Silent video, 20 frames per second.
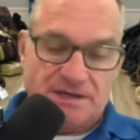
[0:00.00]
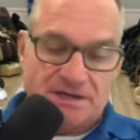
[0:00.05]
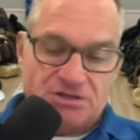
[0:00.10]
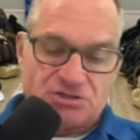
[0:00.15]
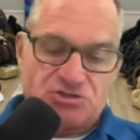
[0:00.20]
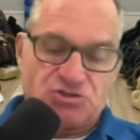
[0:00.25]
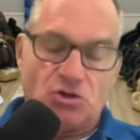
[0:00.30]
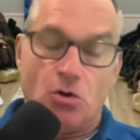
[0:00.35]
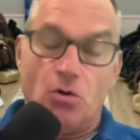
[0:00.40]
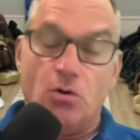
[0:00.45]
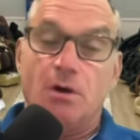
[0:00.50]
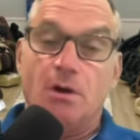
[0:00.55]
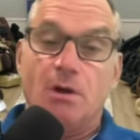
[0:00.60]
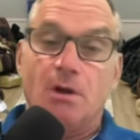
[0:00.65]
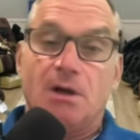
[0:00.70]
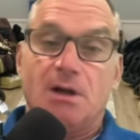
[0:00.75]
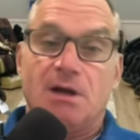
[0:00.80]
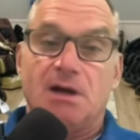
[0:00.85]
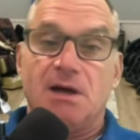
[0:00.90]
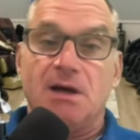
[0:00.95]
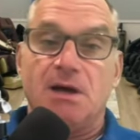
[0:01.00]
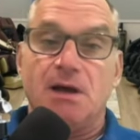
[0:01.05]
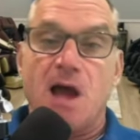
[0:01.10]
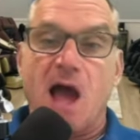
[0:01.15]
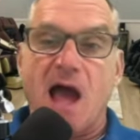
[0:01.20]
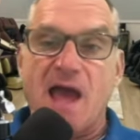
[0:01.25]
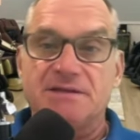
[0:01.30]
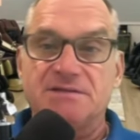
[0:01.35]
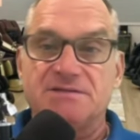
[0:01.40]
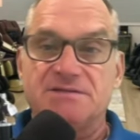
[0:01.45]
So uh,
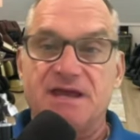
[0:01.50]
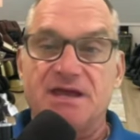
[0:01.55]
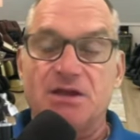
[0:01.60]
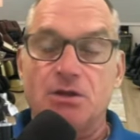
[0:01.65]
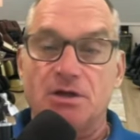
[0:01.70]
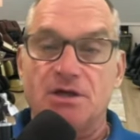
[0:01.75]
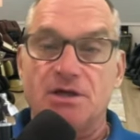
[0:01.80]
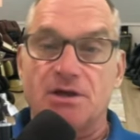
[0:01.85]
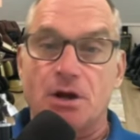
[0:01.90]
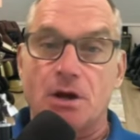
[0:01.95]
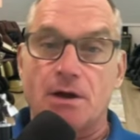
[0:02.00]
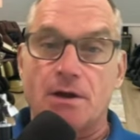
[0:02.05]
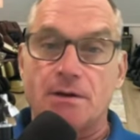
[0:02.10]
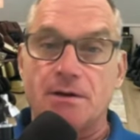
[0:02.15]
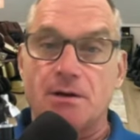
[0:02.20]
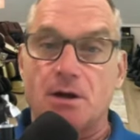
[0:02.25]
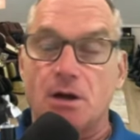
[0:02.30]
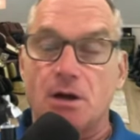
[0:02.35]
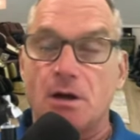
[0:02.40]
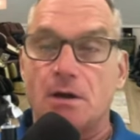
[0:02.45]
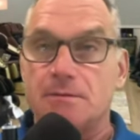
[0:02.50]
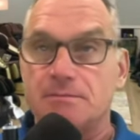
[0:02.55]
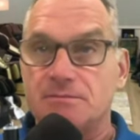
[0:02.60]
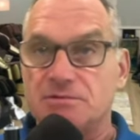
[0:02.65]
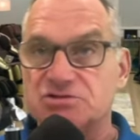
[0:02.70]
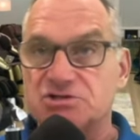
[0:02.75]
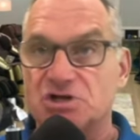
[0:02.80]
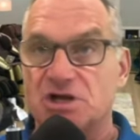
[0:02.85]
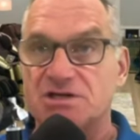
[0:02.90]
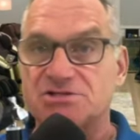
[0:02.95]
take a look at our our
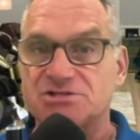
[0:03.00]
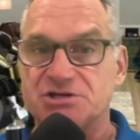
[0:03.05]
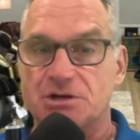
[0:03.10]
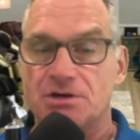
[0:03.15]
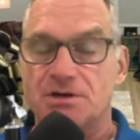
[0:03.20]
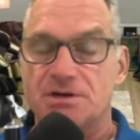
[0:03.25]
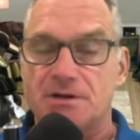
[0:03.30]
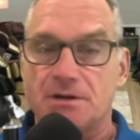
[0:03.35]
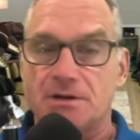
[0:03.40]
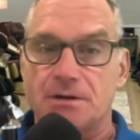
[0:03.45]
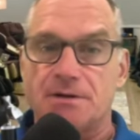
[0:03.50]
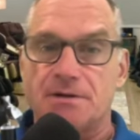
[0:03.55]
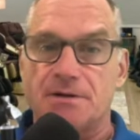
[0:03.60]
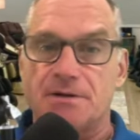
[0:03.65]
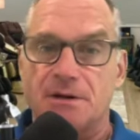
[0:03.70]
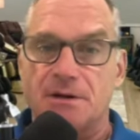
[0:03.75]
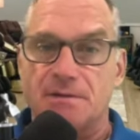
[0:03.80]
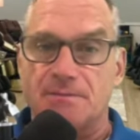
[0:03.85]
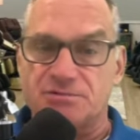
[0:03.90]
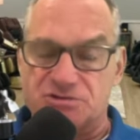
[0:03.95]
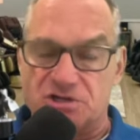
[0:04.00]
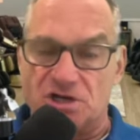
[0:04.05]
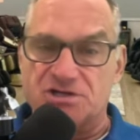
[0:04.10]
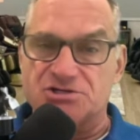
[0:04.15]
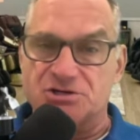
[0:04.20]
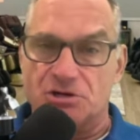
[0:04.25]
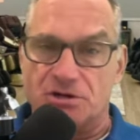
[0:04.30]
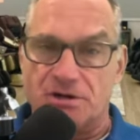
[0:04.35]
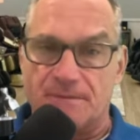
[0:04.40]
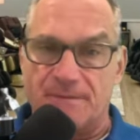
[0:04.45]
massage chair our, our massage
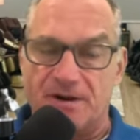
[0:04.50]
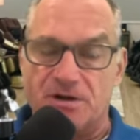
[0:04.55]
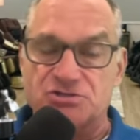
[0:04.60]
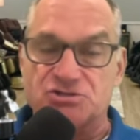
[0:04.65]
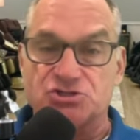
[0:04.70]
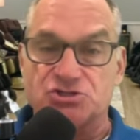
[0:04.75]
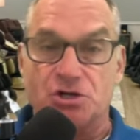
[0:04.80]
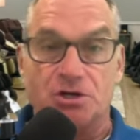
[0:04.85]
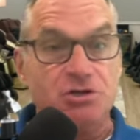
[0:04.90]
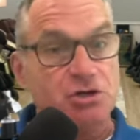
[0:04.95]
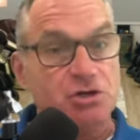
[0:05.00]
chair comparison chart.